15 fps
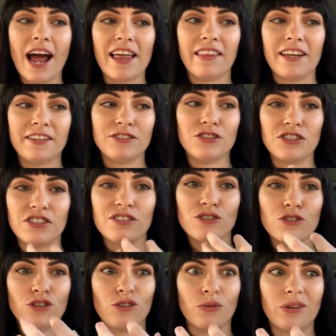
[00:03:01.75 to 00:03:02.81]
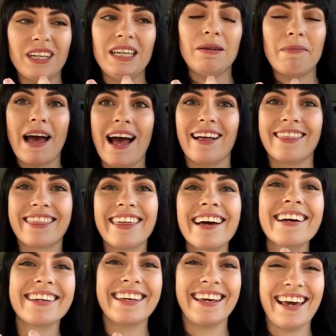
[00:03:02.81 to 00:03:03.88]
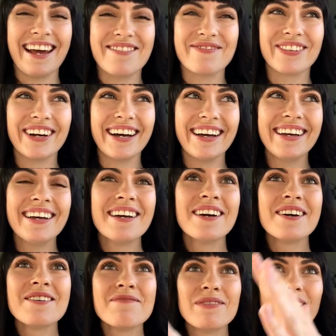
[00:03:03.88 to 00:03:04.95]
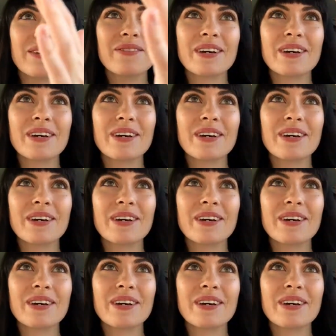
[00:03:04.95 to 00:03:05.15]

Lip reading: I just scream at the camera, but